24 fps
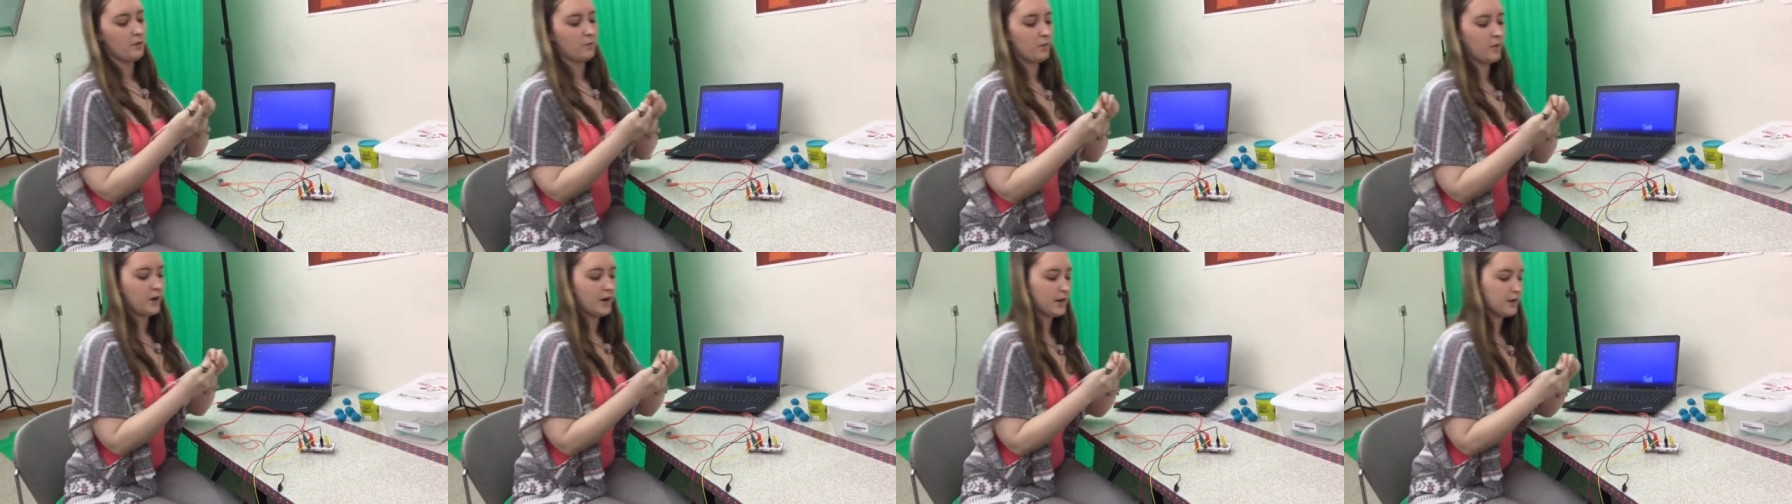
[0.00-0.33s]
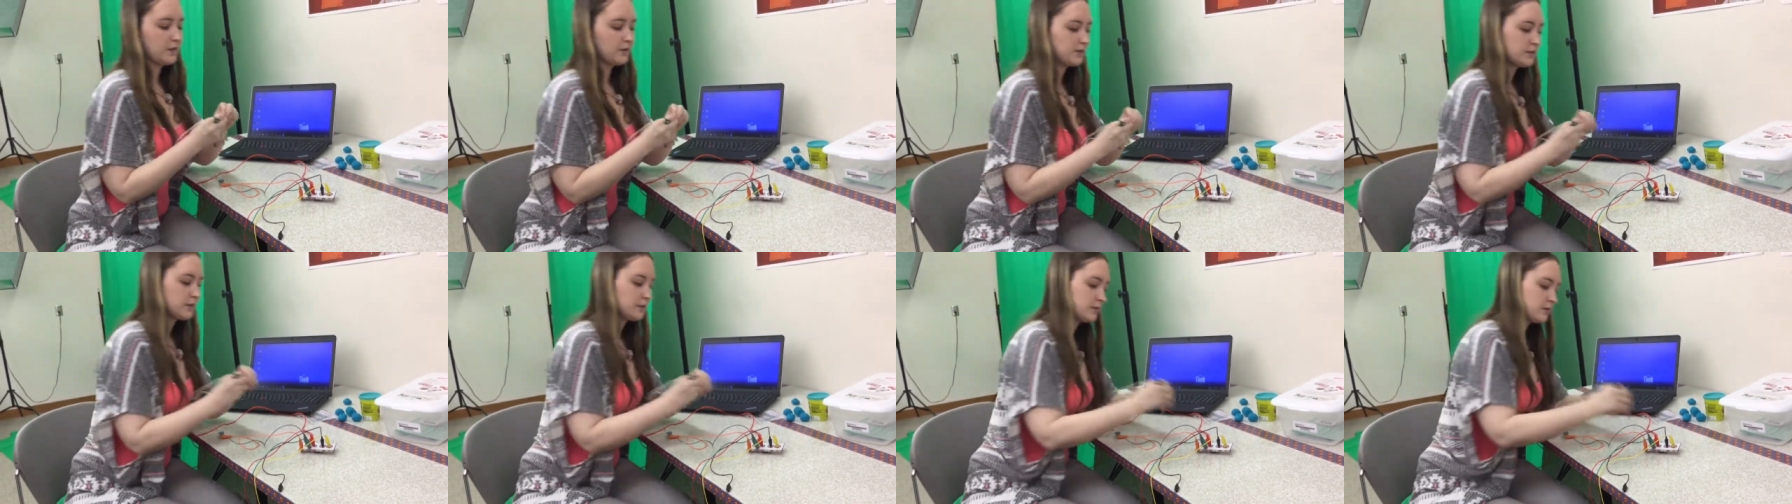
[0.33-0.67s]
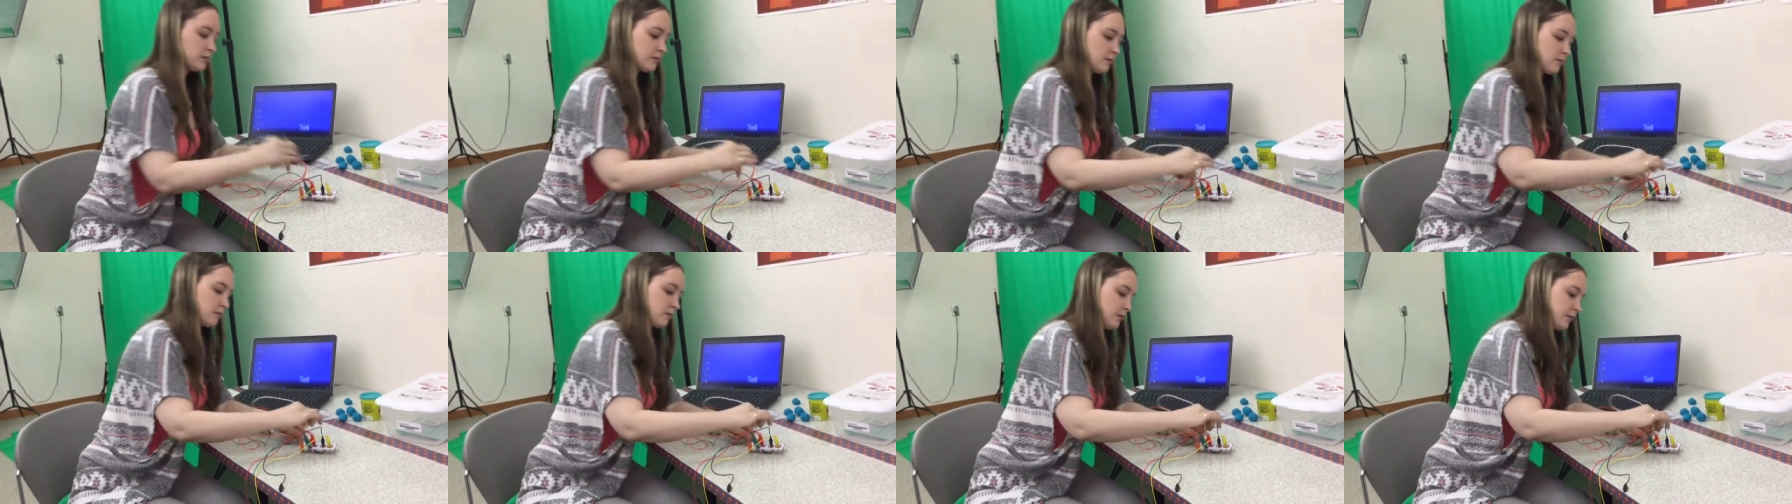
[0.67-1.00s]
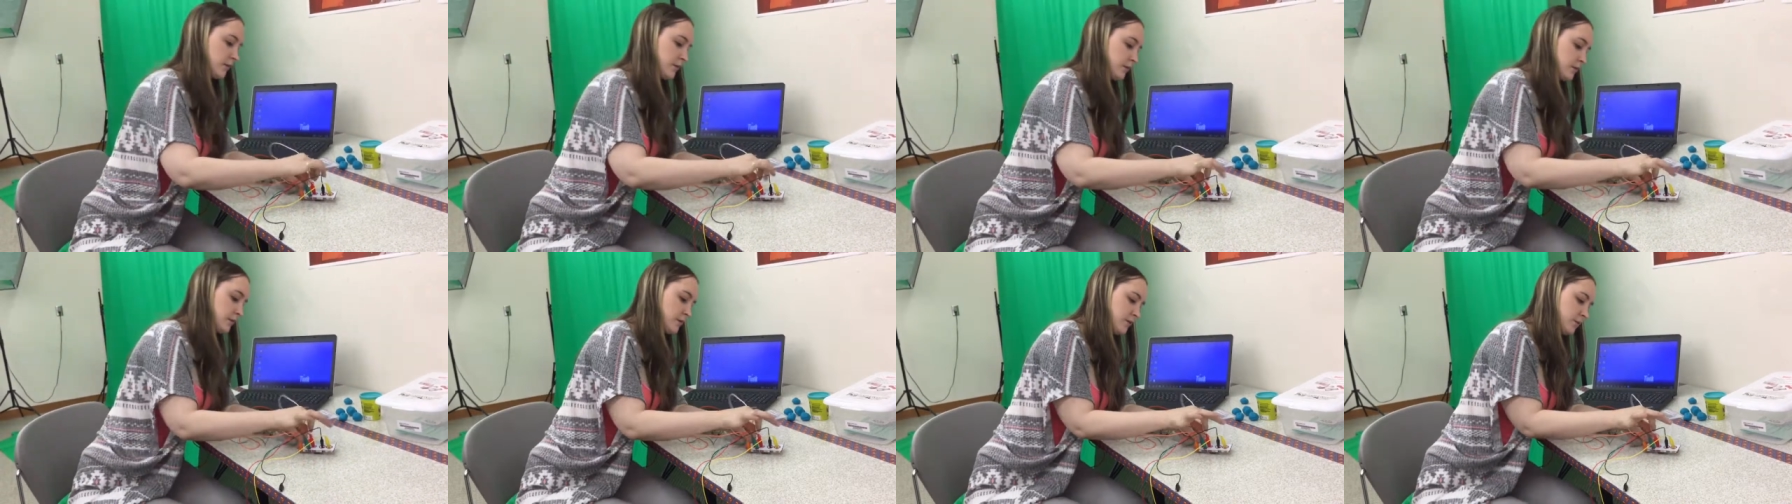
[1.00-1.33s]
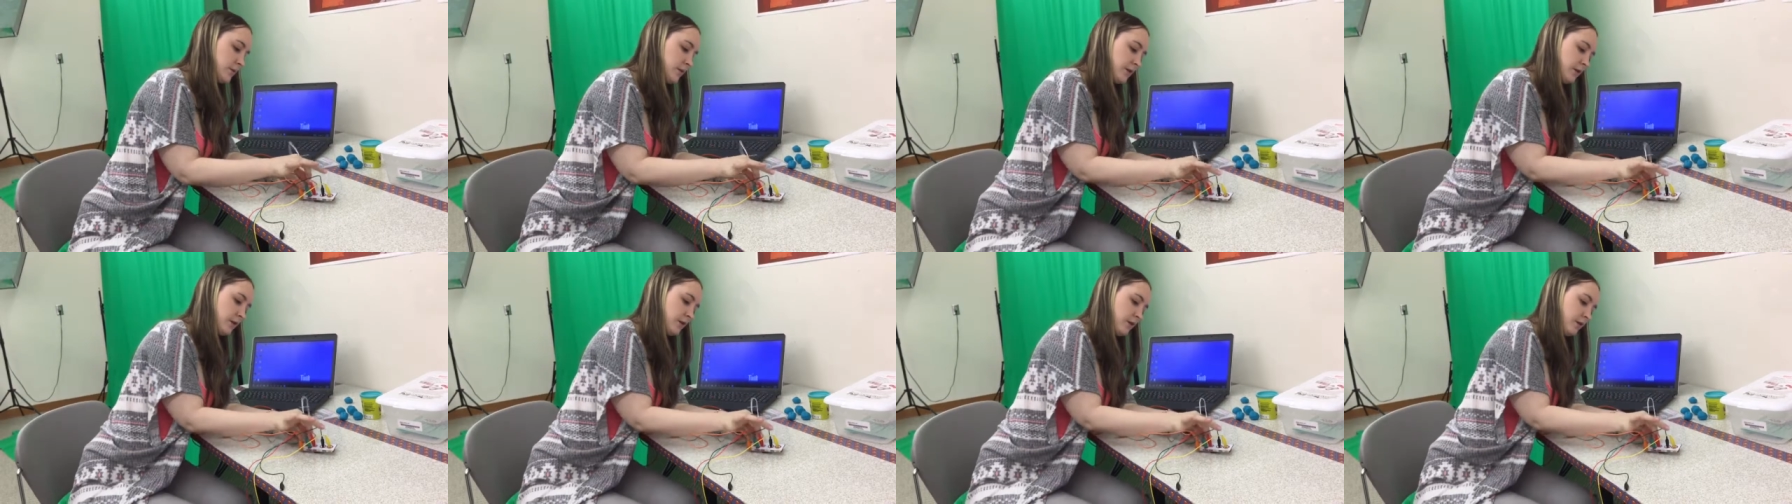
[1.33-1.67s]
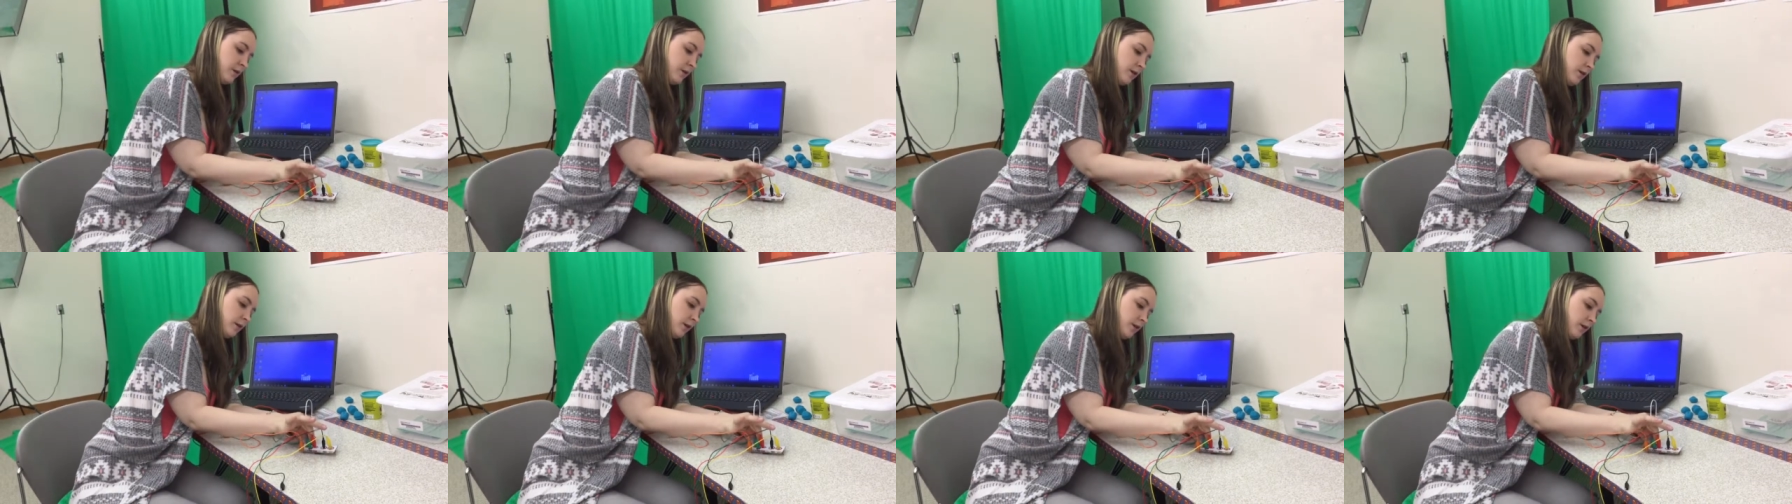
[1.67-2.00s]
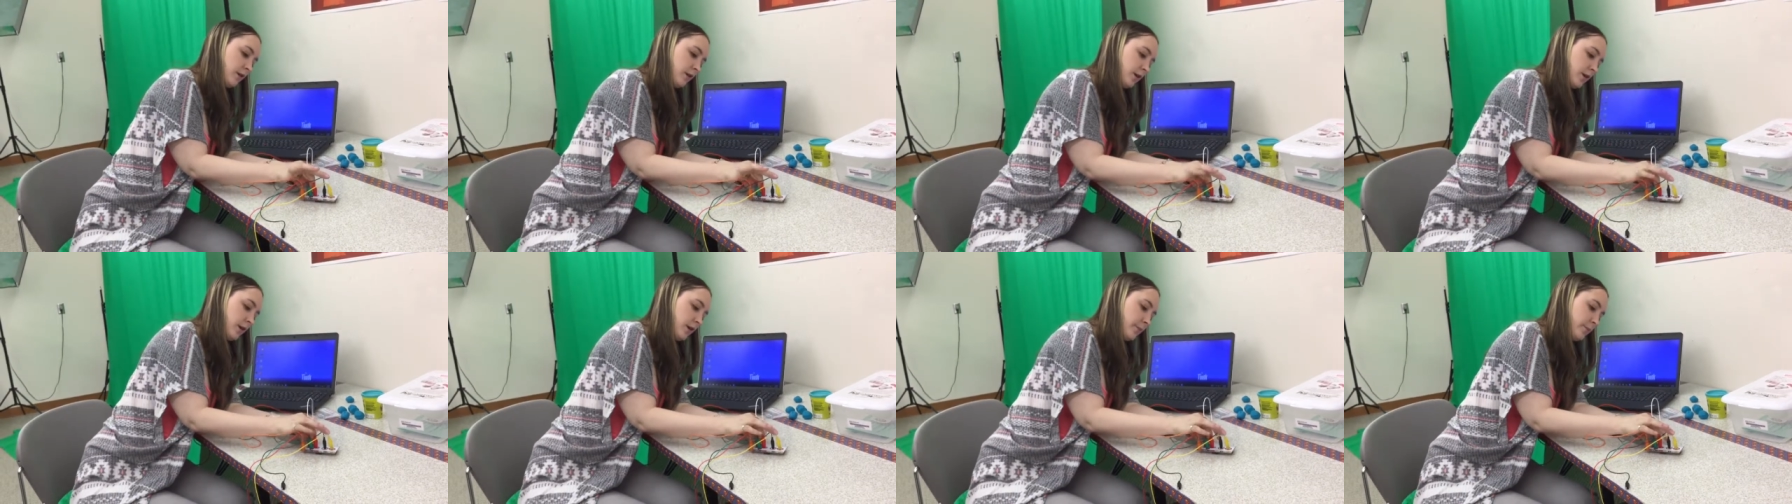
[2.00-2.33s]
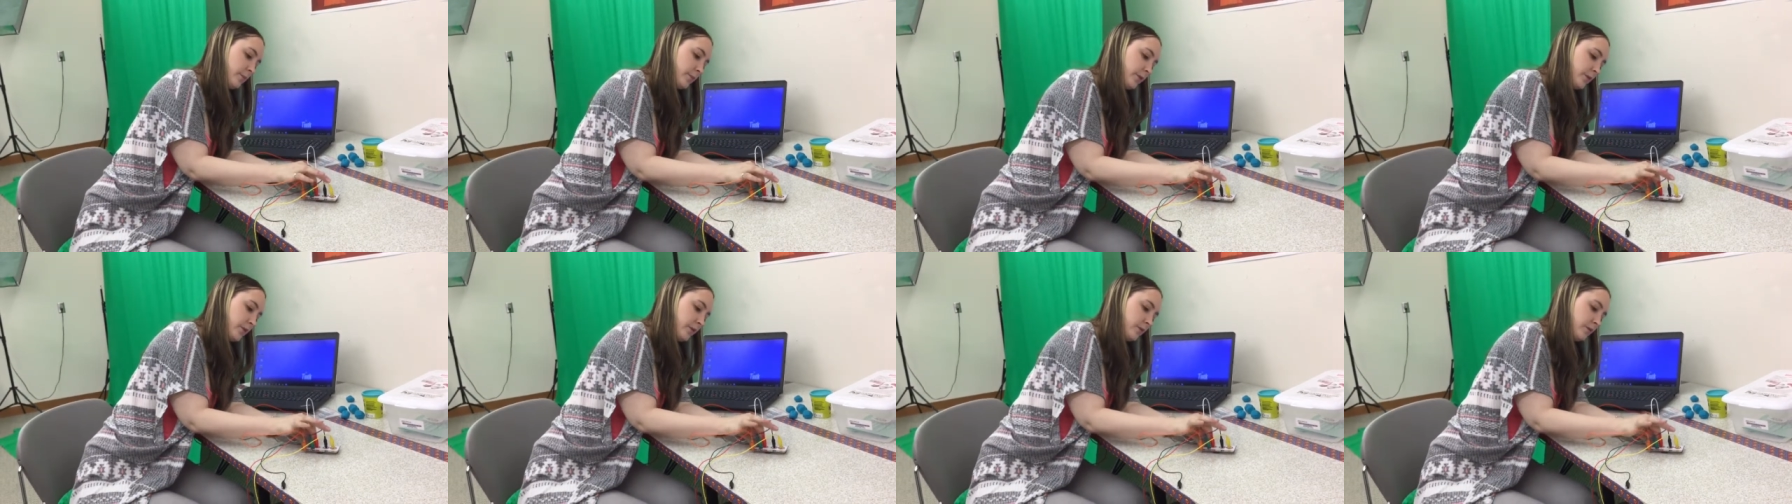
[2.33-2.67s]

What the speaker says: white is going to be our up.